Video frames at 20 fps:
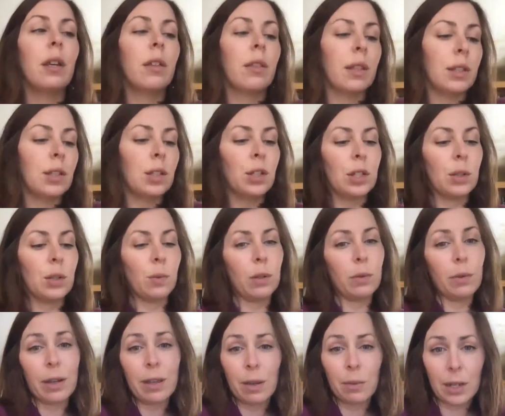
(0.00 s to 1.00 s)
This is just one
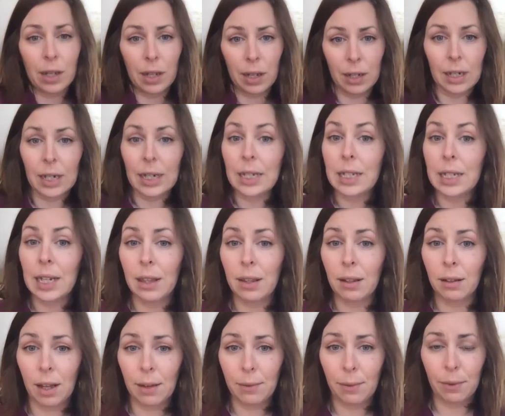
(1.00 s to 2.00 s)
way that we can extend the life